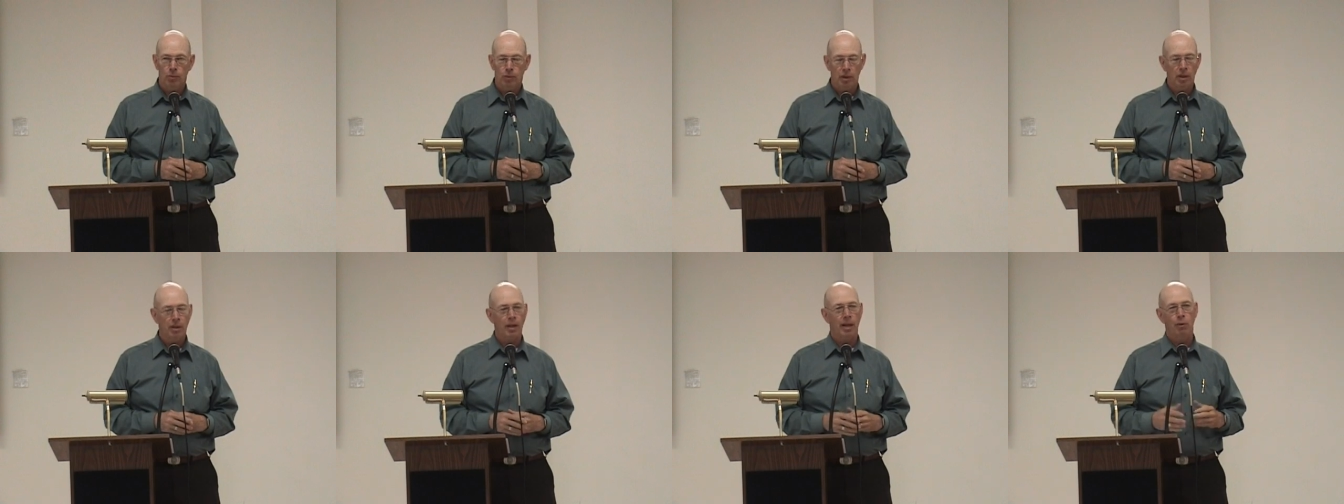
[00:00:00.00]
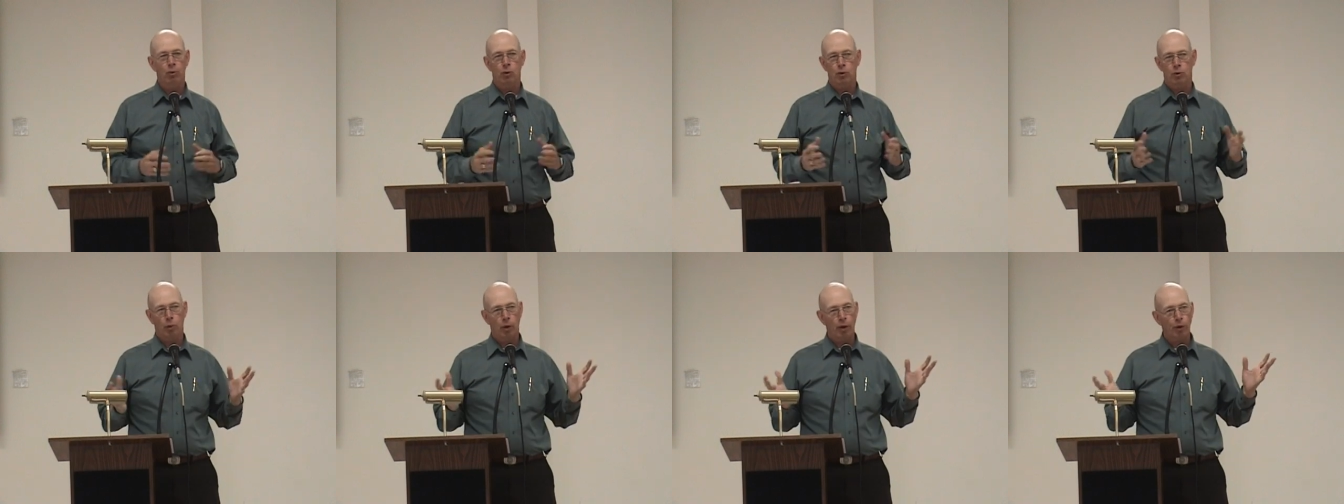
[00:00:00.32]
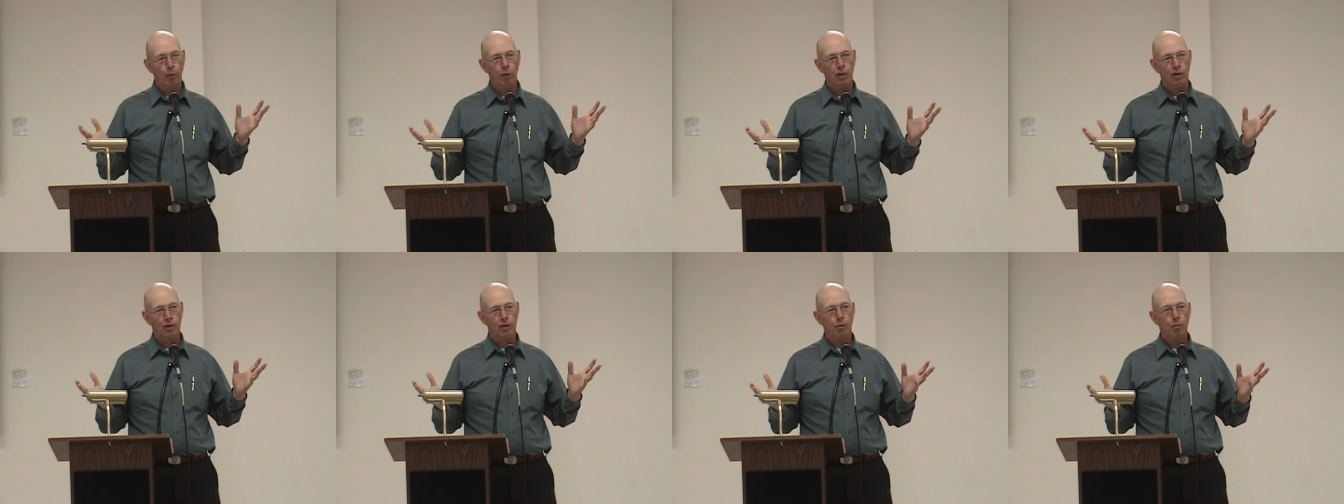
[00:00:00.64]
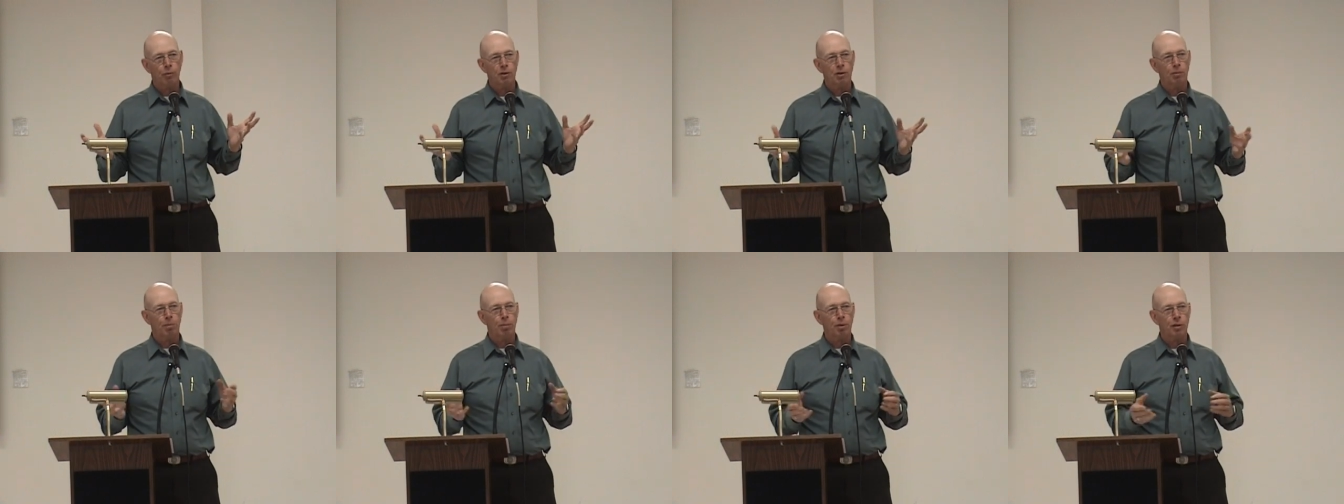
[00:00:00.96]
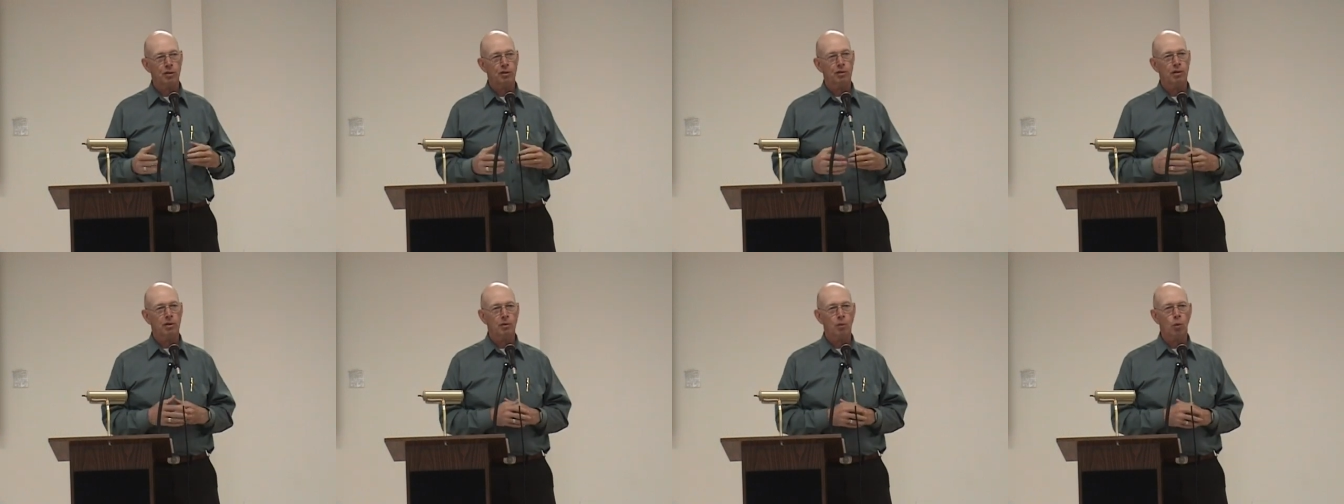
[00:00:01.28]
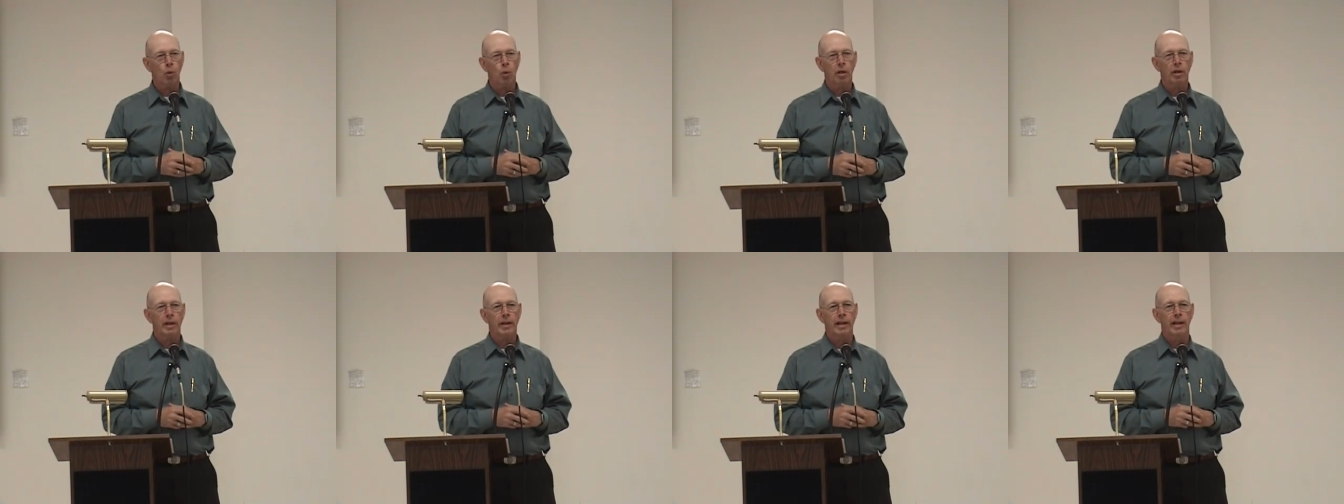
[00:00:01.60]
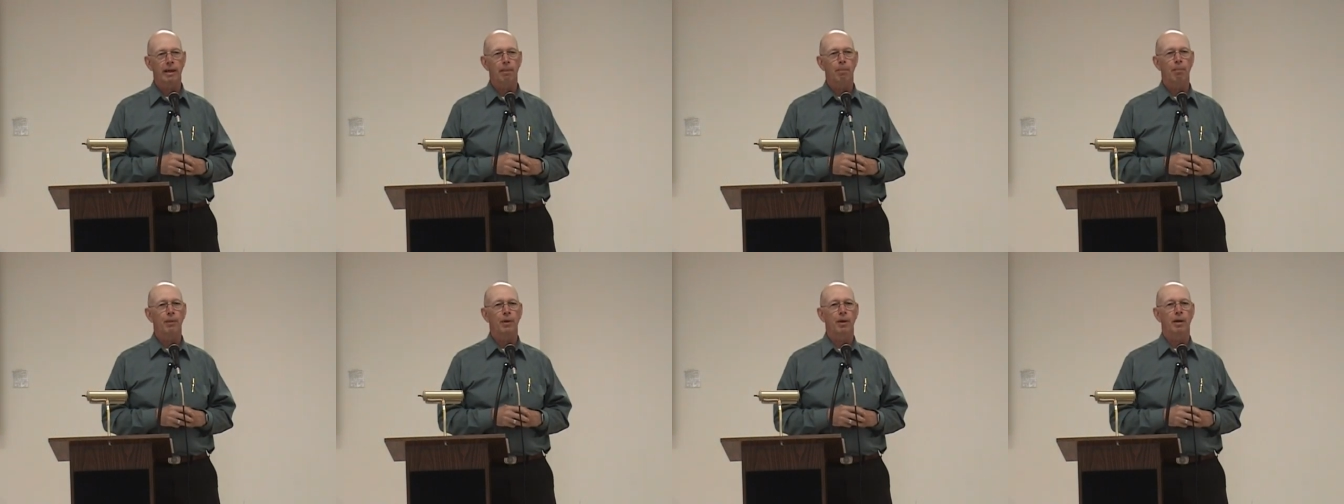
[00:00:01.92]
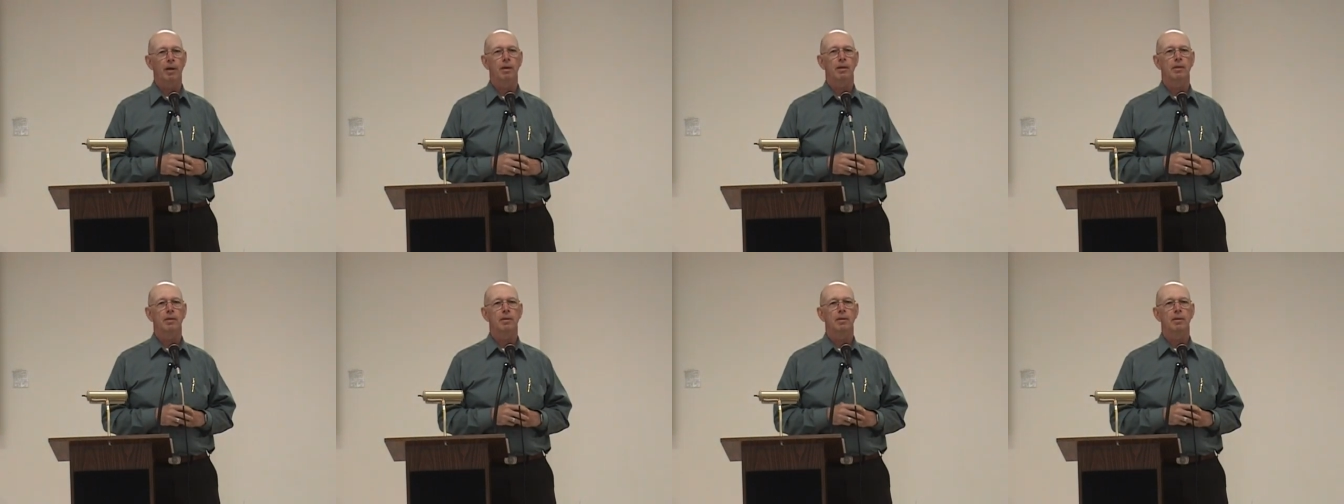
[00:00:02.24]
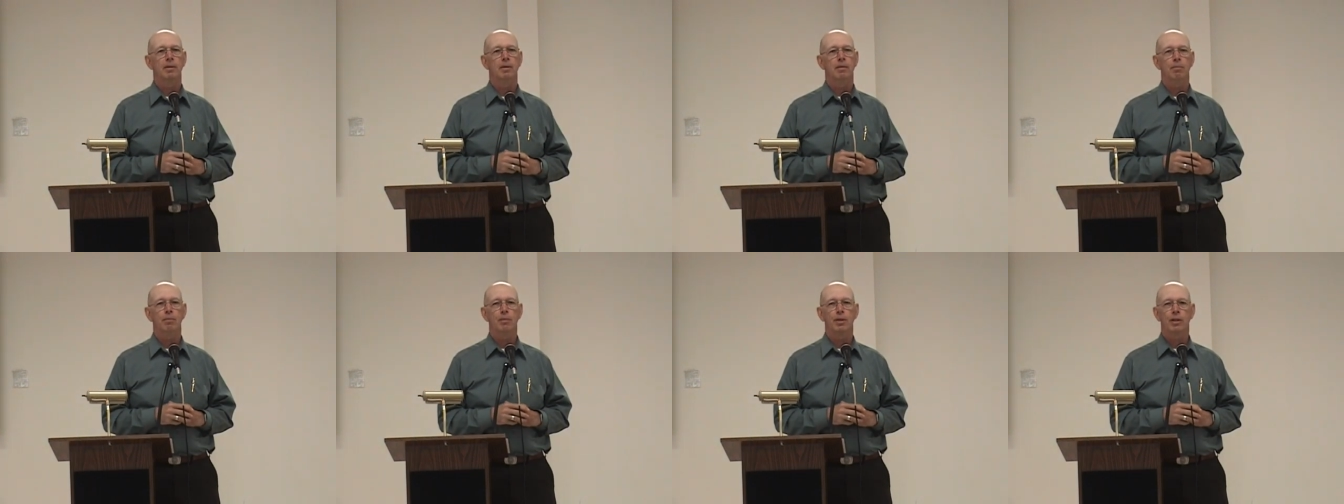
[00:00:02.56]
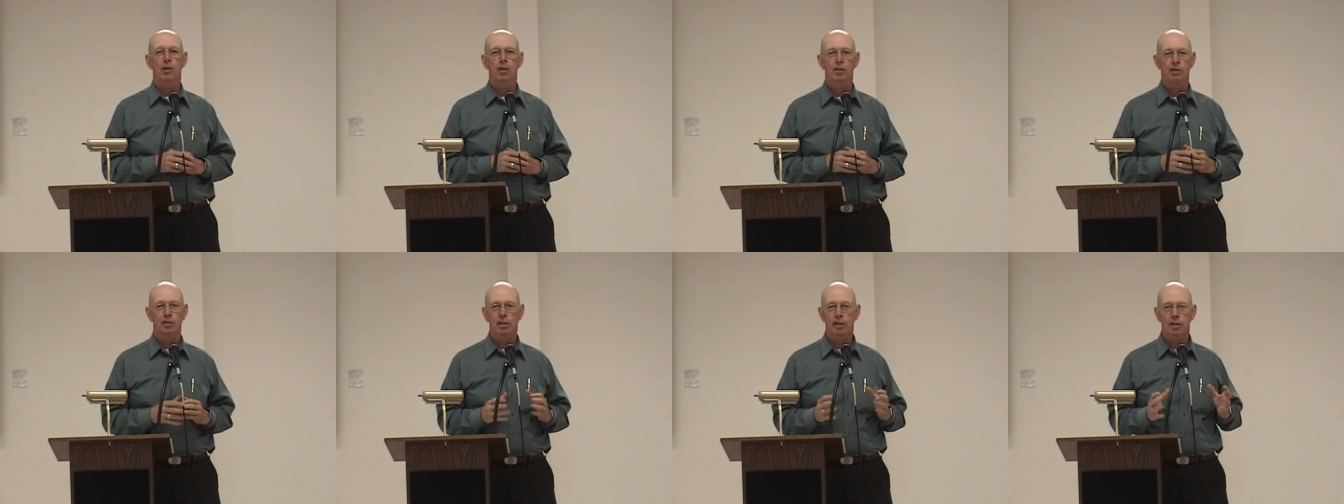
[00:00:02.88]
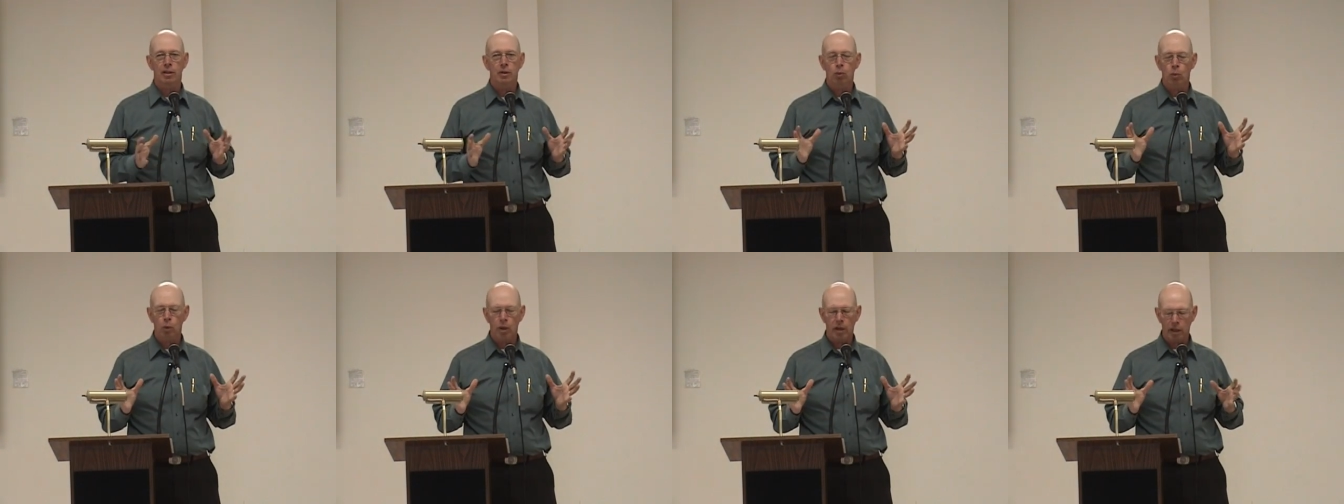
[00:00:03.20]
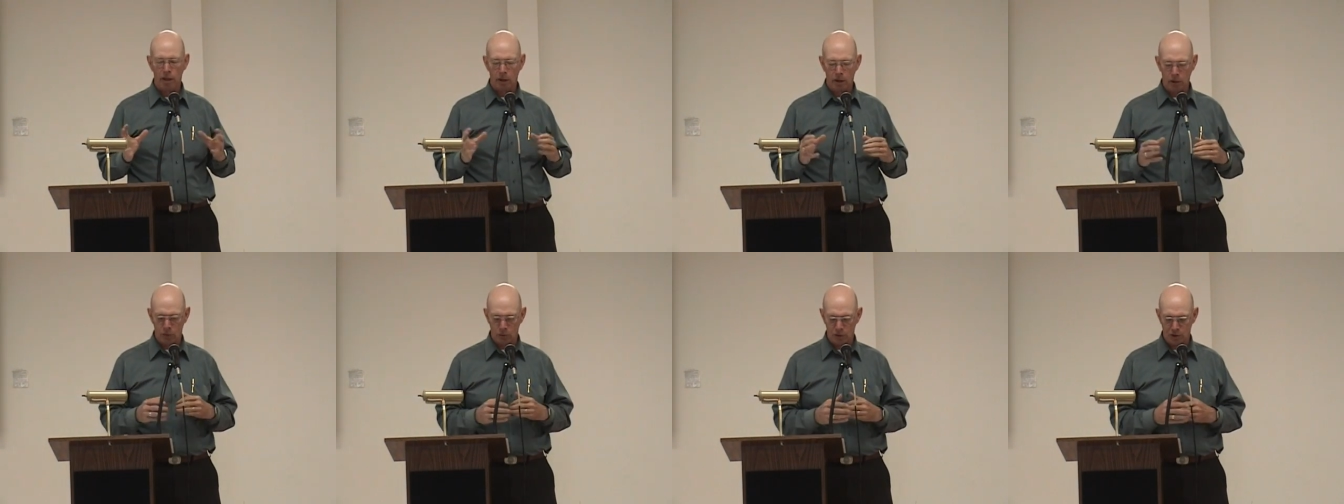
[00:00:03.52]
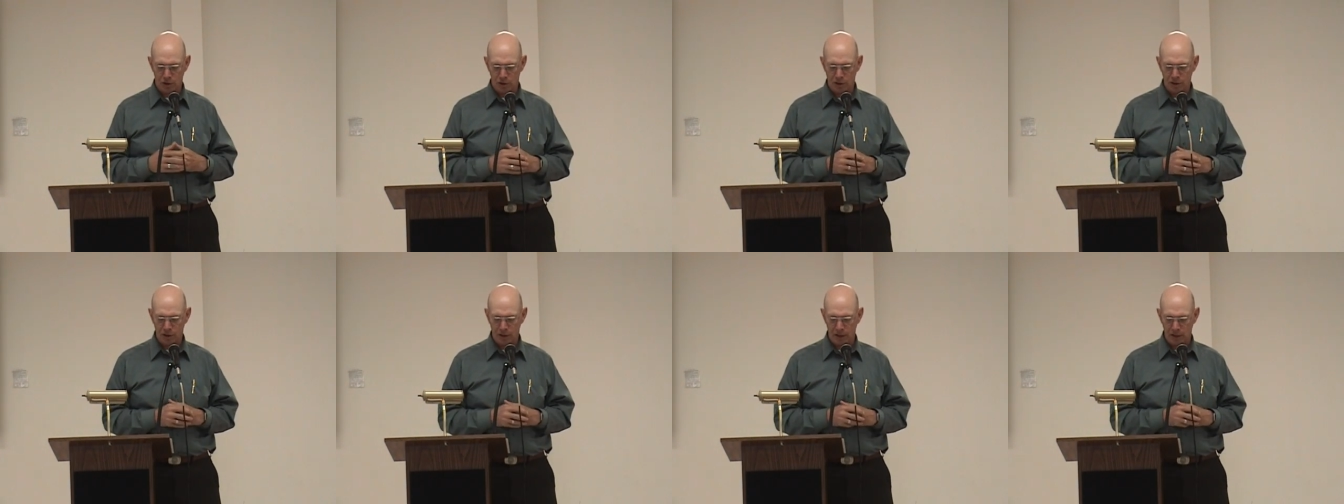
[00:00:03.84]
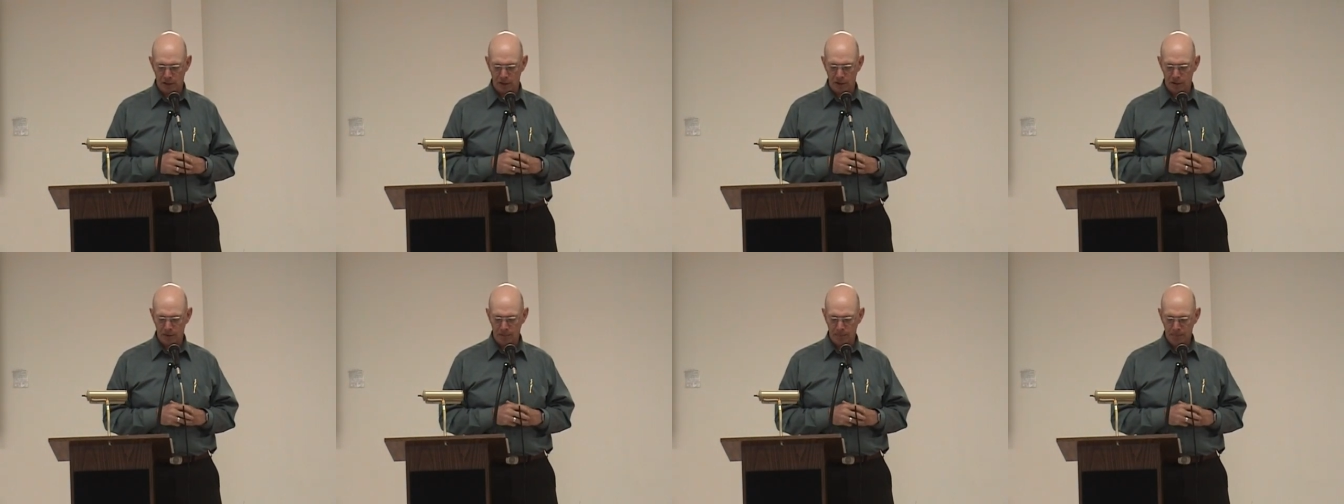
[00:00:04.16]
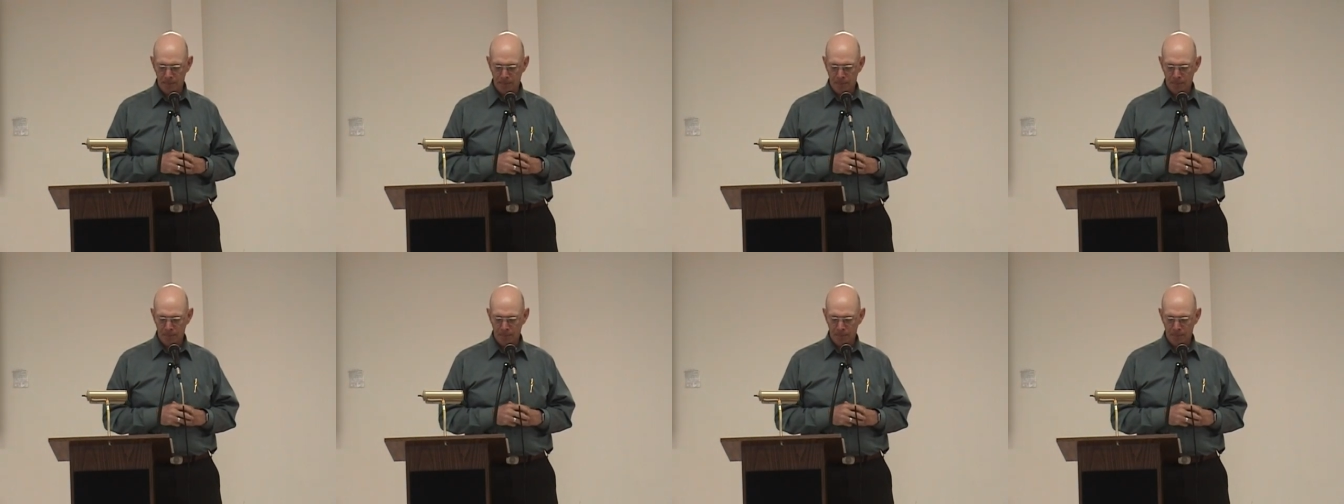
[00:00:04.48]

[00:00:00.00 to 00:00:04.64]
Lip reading: Well, that was one reason there was a prisoner of war camp there, because they didn't want it close to cities.